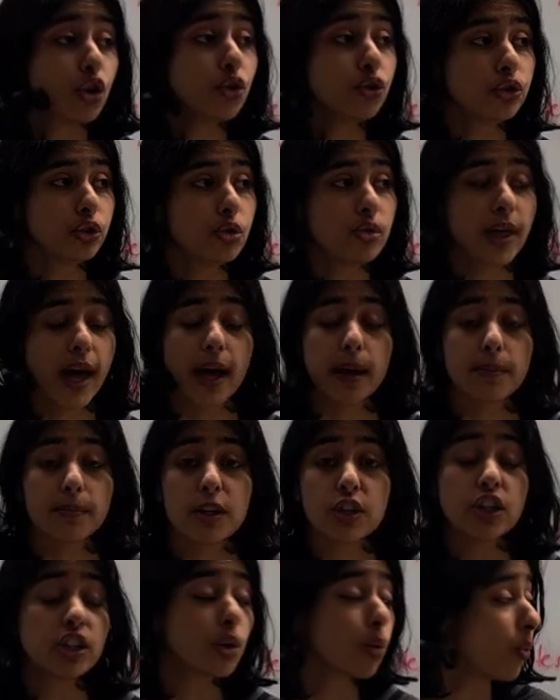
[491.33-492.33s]
Don't do that.
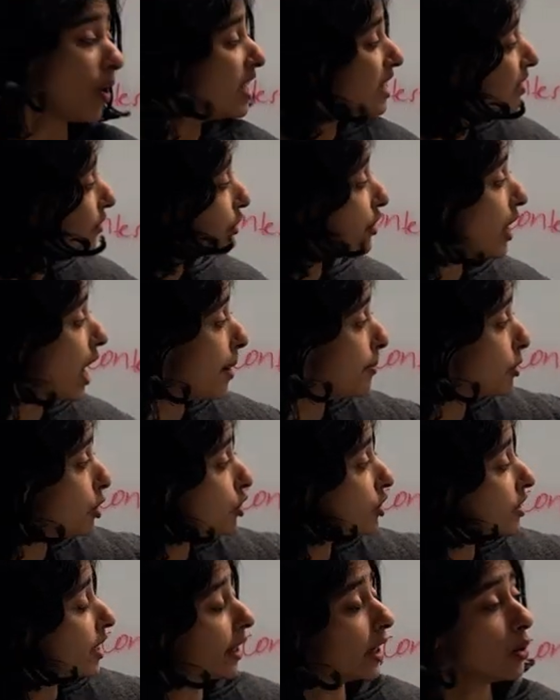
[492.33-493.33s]
It's just a waste of your time to
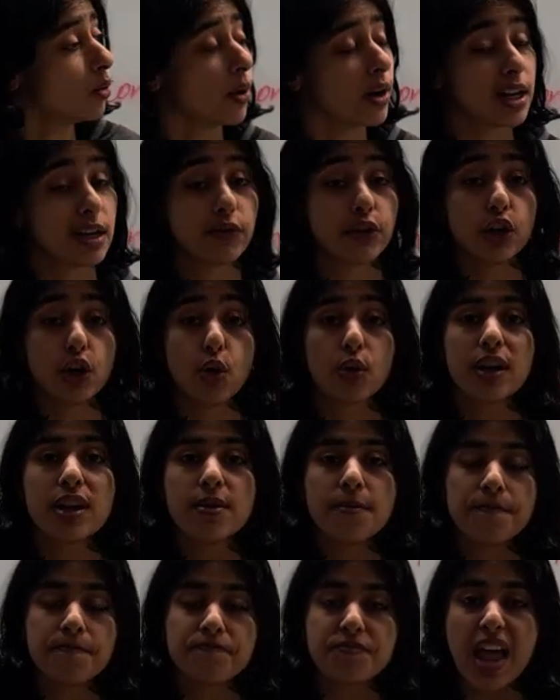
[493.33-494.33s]
do the second one if you
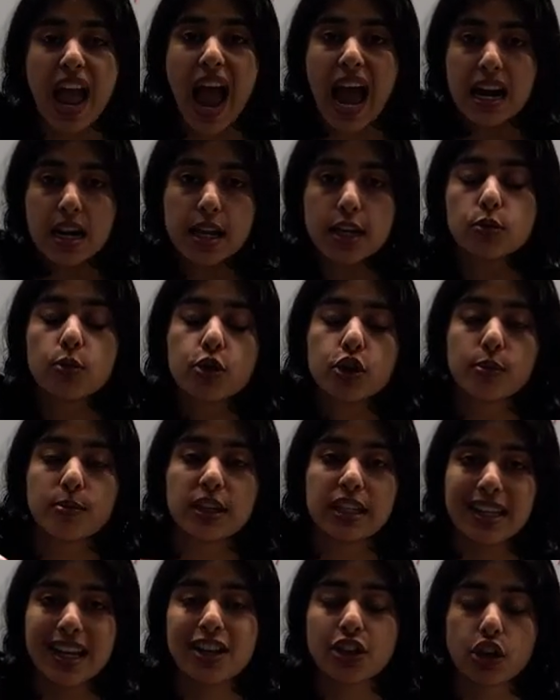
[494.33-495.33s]
don't analyze what your
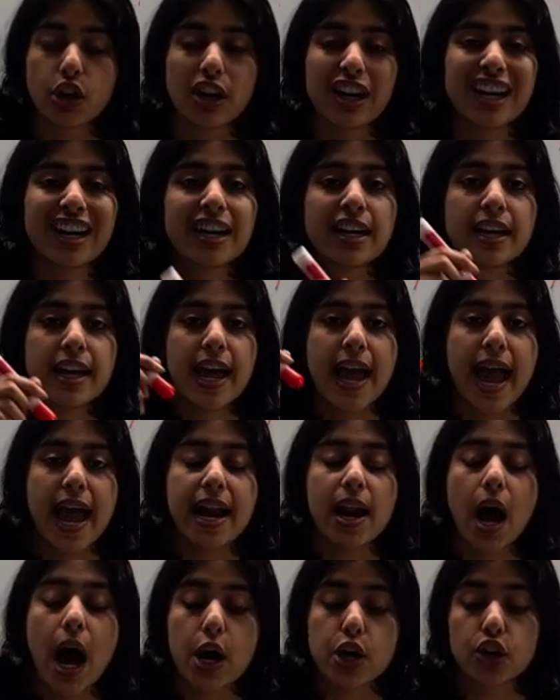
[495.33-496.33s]
mistakes are
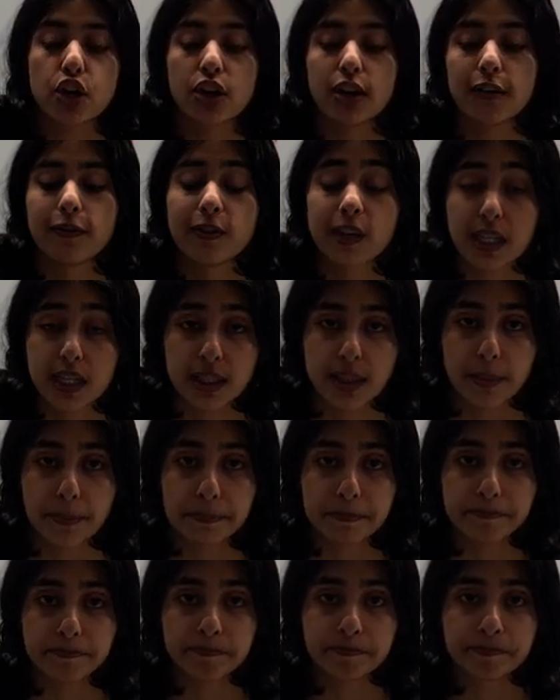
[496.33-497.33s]
and how you're gonna fix them.
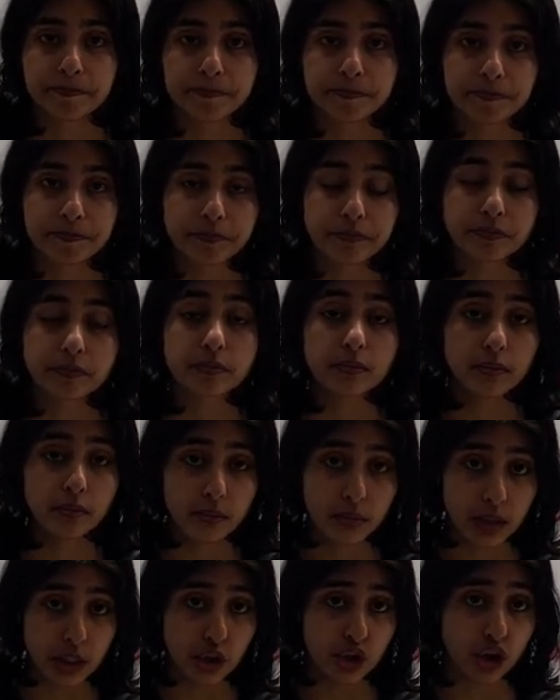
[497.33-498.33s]

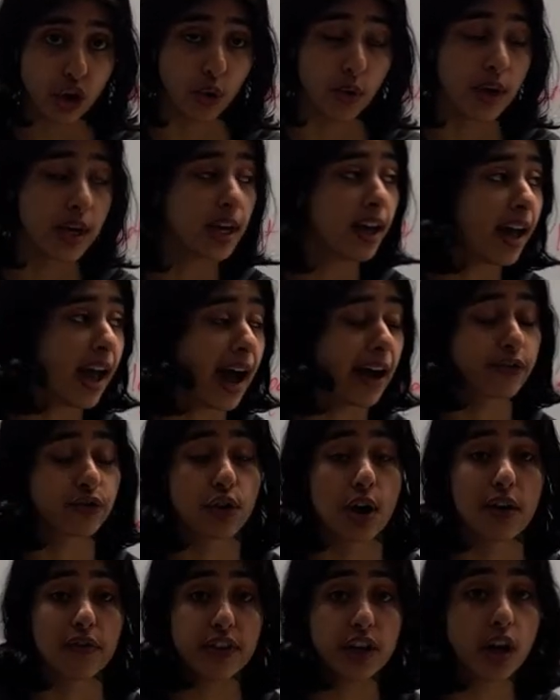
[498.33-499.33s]
So
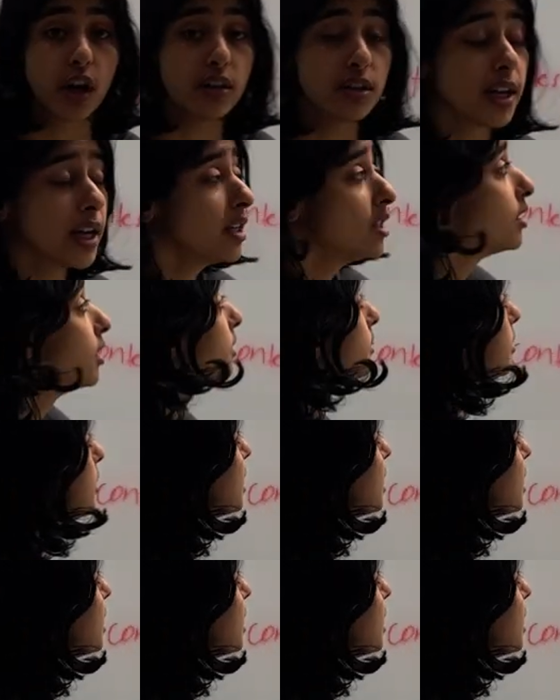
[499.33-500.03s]
after every contest,